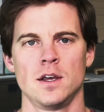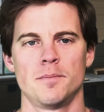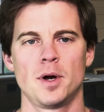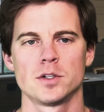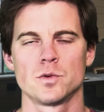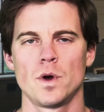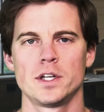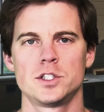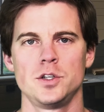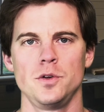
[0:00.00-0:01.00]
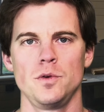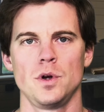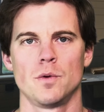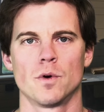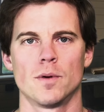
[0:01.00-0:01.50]
Parts 1 and
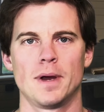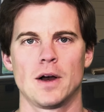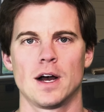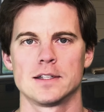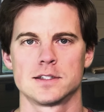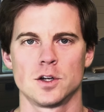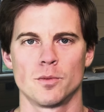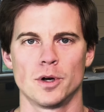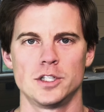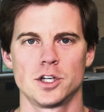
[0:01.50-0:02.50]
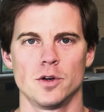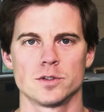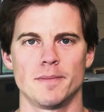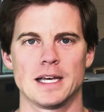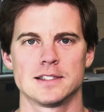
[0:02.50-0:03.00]
2 were about isotope ratios
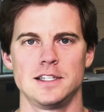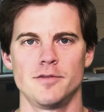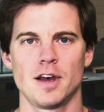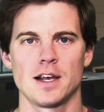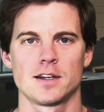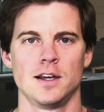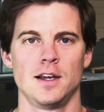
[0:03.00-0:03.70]
and mass defect.